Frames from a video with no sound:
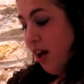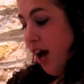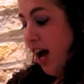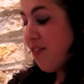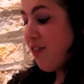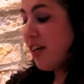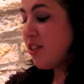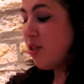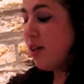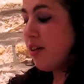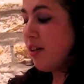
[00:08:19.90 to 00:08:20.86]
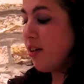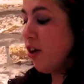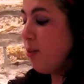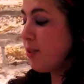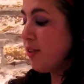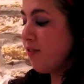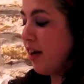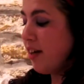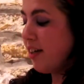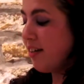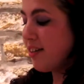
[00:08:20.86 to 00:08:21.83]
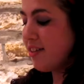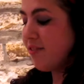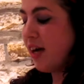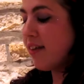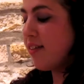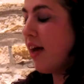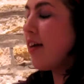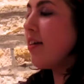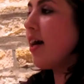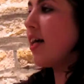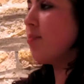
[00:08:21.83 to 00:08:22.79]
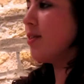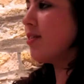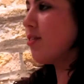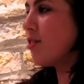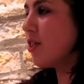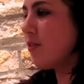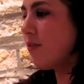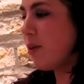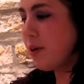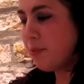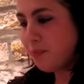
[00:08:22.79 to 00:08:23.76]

I ran to it in hopes of finding the divine light I had been searching for.